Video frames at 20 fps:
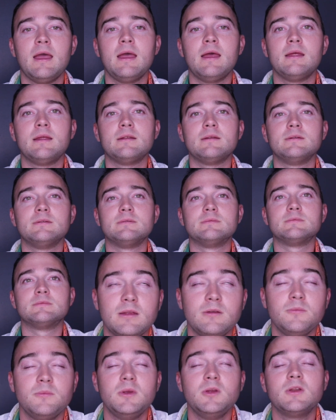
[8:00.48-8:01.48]
and
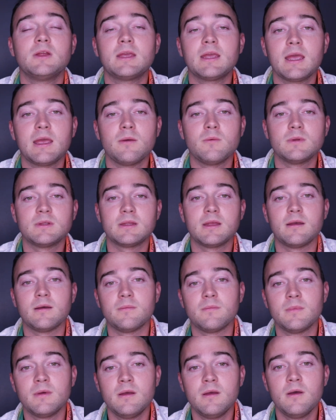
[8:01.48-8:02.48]
communicate with
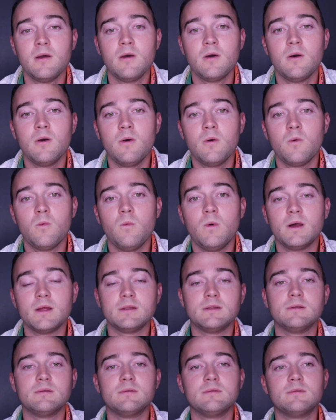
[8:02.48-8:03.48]
them
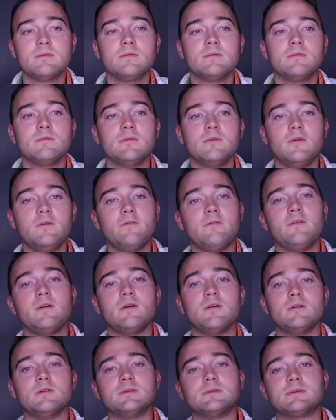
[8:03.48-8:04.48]
what you
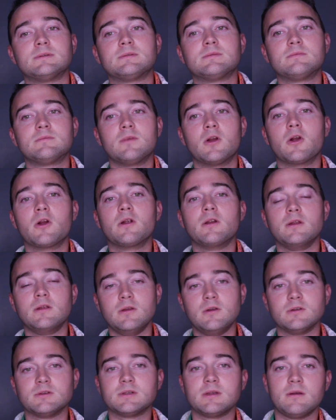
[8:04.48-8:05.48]
feel is hurting
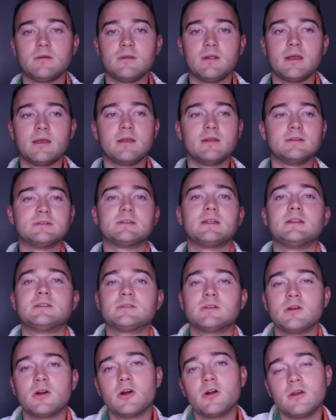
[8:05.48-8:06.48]
yourself, like
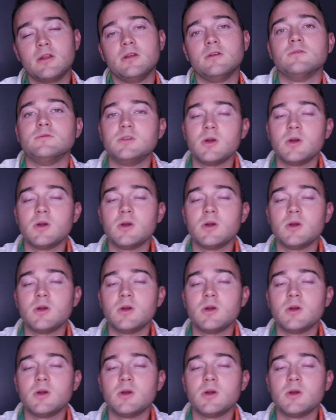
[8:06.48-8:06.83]
that's hurting you.